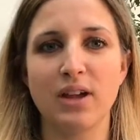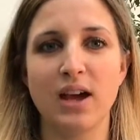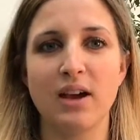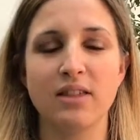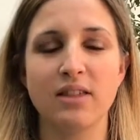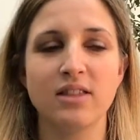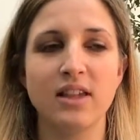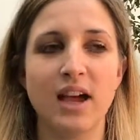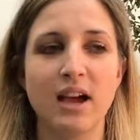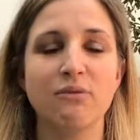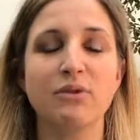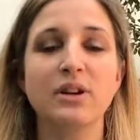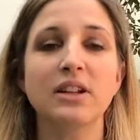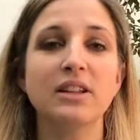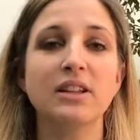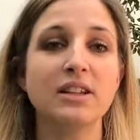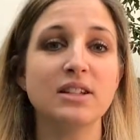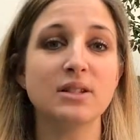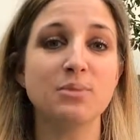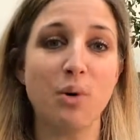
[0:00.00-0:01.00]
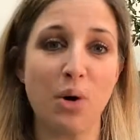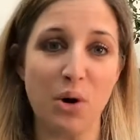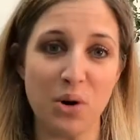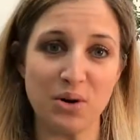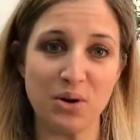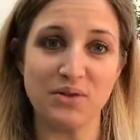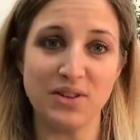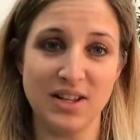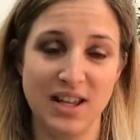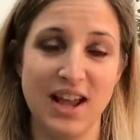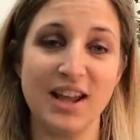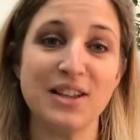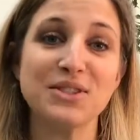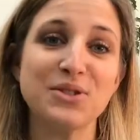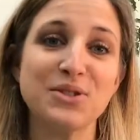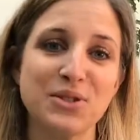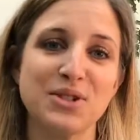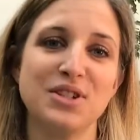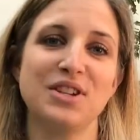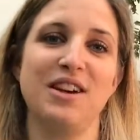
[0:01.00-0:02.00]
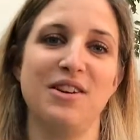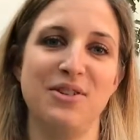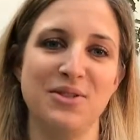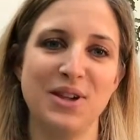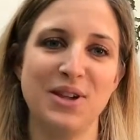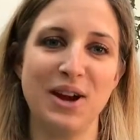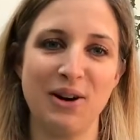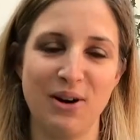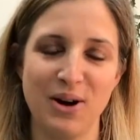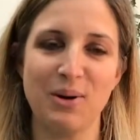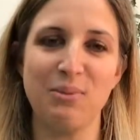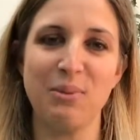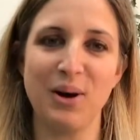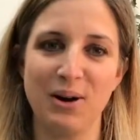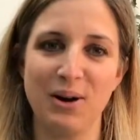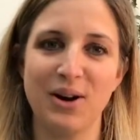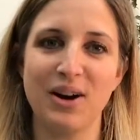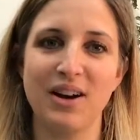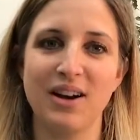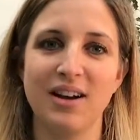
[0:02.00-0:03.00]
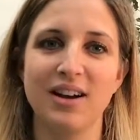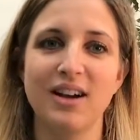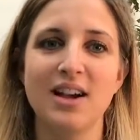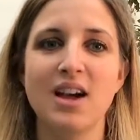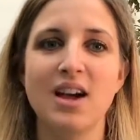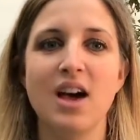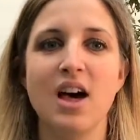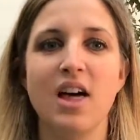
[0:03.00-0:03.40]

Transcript: that really is part of the answer to healthcare in America.